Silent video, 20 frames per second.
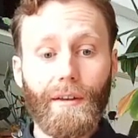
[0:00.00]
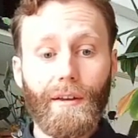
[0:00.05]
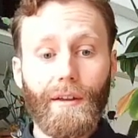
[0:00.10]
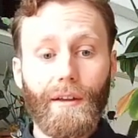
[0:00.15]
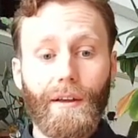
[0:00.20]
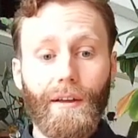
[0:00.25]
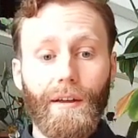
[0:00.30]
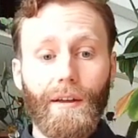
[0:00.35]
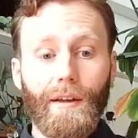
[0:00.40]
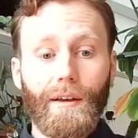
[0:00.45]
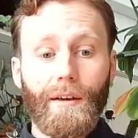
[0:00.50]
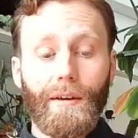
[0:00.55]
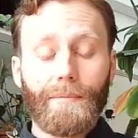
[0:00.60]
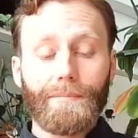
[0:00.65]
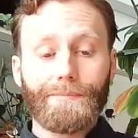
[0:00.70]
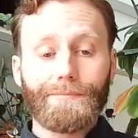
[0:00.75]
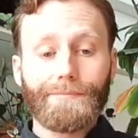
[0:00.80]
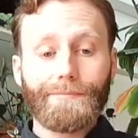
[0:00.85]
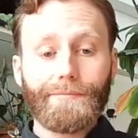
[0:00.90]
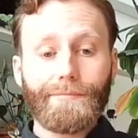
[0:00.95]

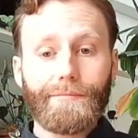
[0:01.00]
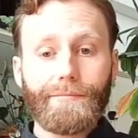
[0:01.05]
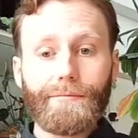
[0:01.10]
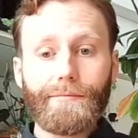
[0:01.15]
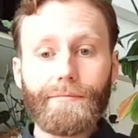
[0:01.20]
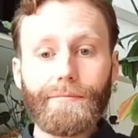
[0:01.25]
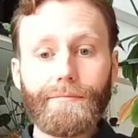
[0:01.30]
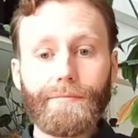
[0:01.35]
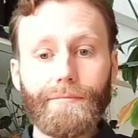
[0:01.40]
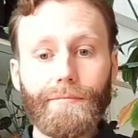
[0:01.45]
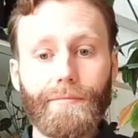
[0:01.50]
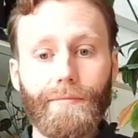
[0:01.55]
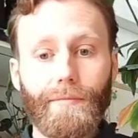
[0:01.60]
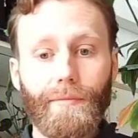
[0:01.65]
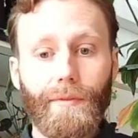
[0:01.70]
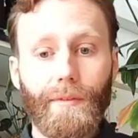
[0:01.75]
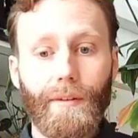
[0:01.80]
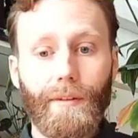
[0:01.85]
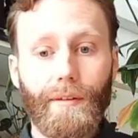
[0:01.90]
(silence)